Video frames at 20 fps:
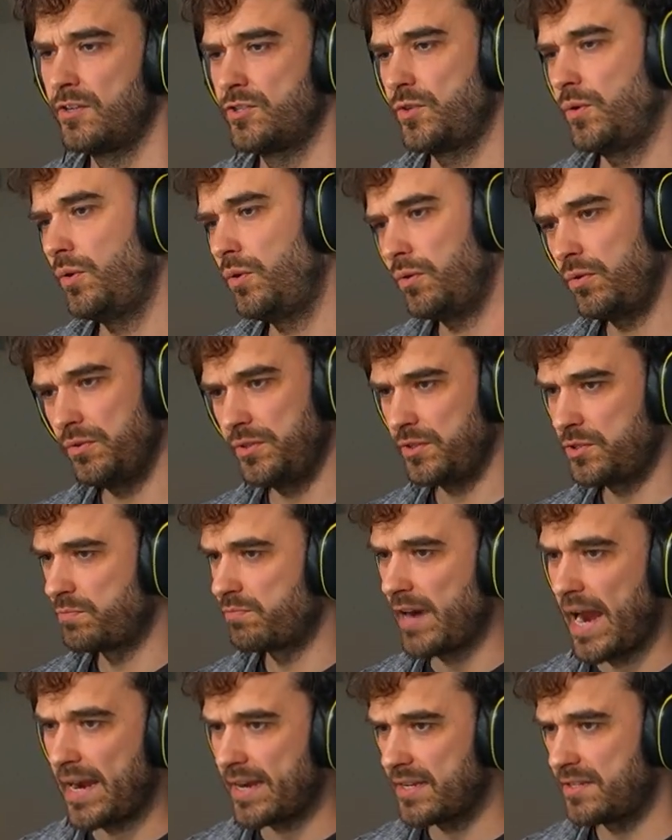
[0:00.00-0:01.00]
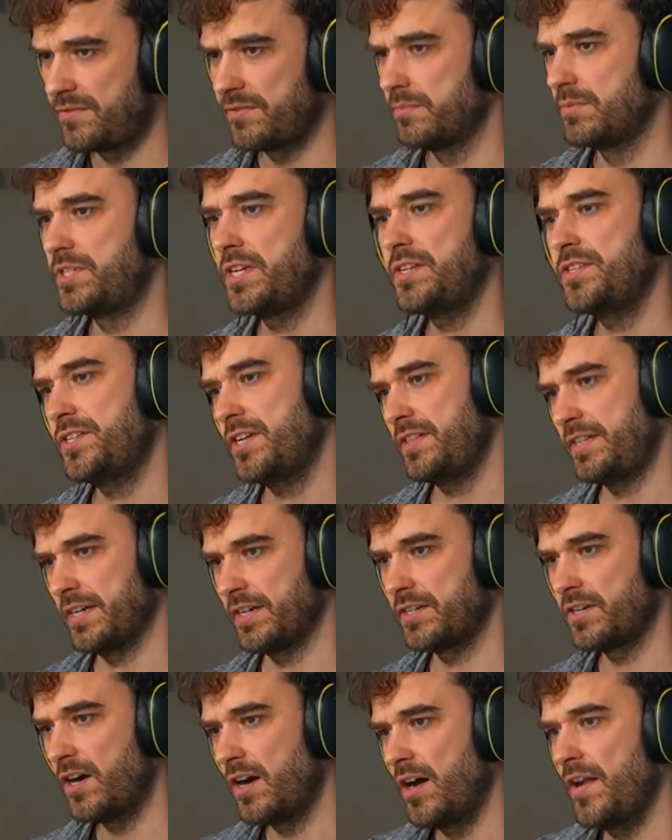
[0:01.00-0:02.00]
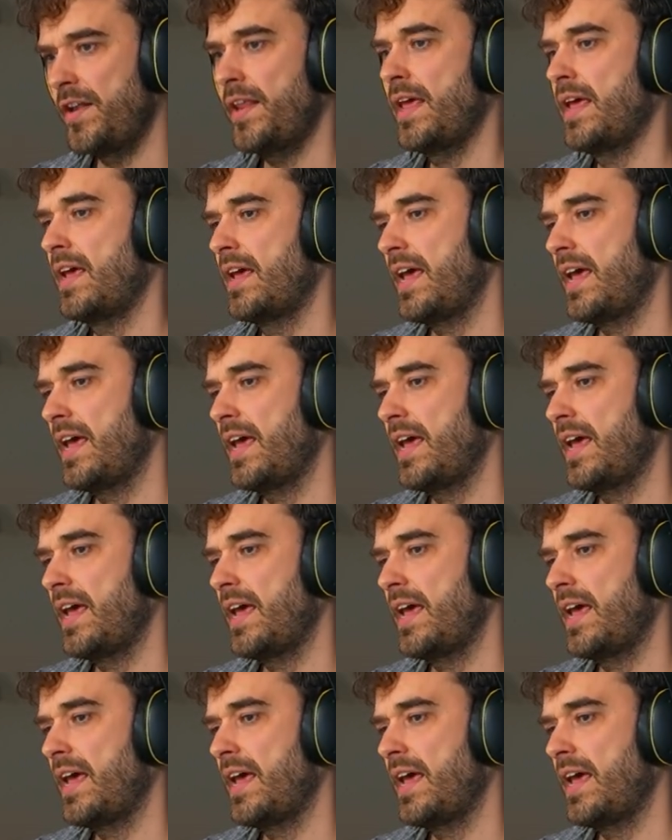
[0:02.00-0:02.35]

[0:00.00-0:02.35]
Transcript: So all those brackets from Jinja, they are gone,